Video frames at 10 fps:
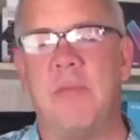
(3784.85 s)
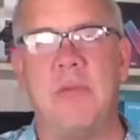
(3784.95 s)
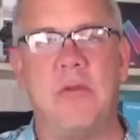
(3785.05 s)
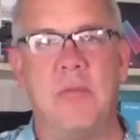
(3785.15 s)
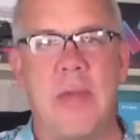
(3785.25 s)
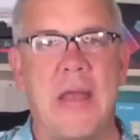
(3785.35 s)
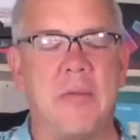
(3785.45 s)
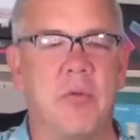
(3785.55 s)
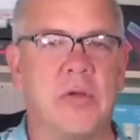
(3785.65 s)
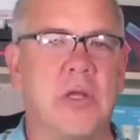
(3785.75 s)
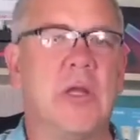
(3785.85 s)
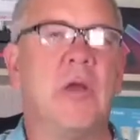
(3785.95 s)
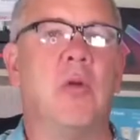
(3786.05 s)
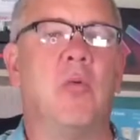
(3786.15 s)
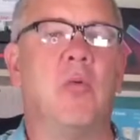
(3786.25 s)
maybe your MacBook,
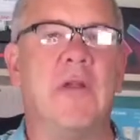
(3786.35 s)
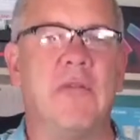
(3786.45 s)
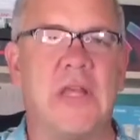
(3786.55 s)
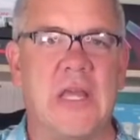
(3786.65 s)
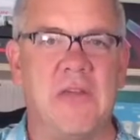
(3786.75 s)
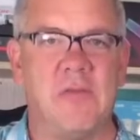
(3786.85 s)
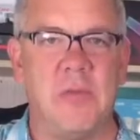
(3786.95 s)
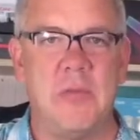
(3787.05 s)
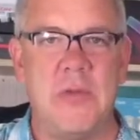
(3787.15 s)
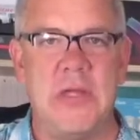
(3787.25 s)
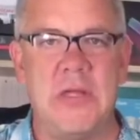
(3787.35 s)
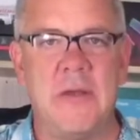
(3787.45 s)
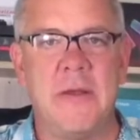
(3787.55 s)
whatever the case may be.